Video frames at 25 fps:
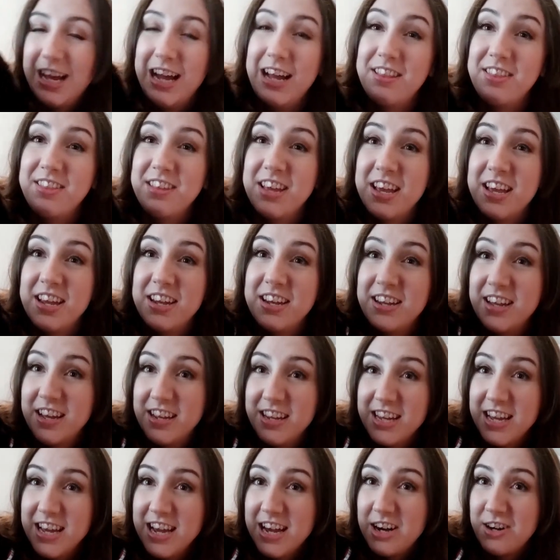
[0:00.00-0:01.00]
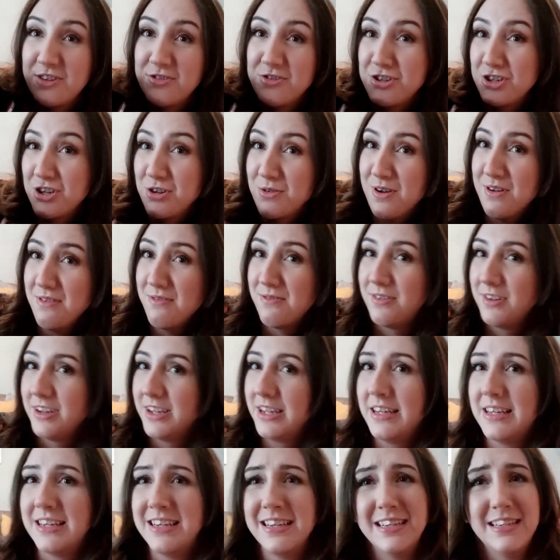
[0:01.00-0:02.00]
And then, yeah, I'll show you
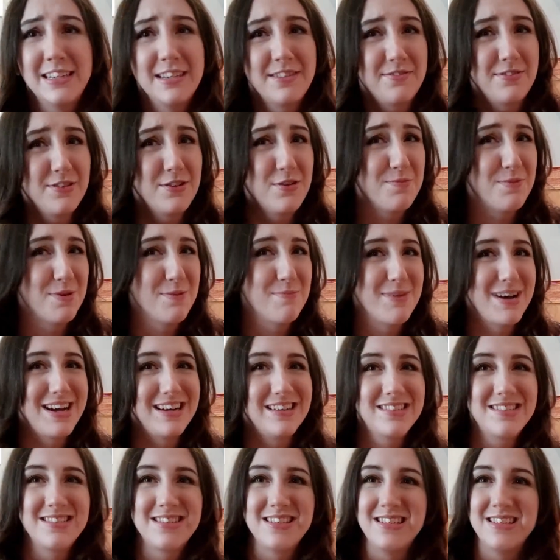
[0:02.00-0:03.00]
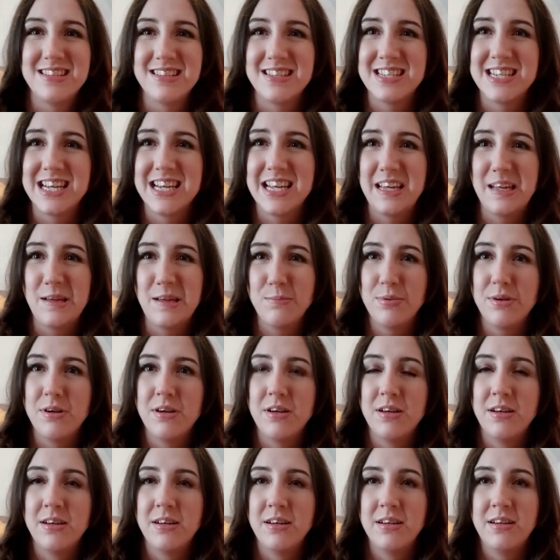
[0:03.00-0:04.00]
Alfie. I feel a bit bad because he's asleep.
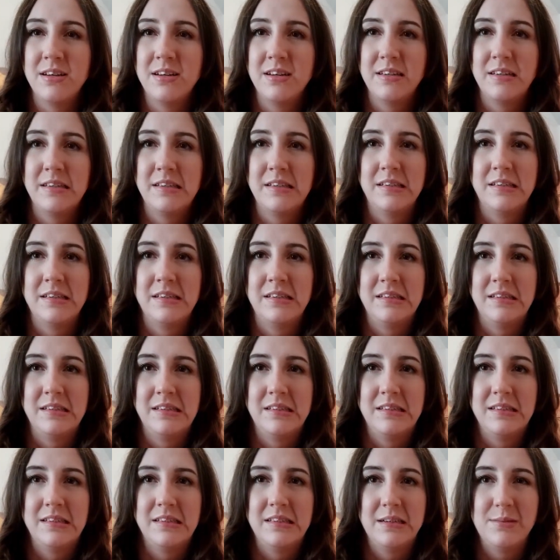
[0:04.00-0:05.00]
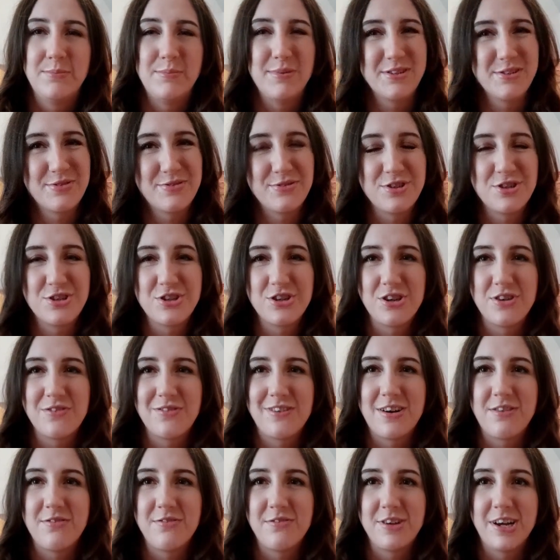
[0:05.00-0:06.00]
But I don't want to show you
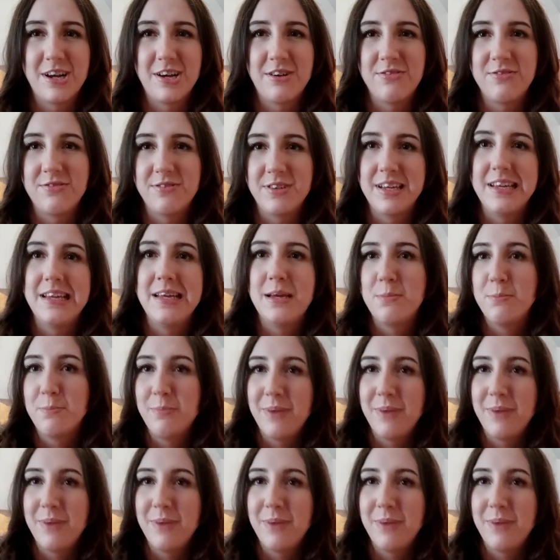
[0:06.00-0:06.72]
Ralph and Alfie.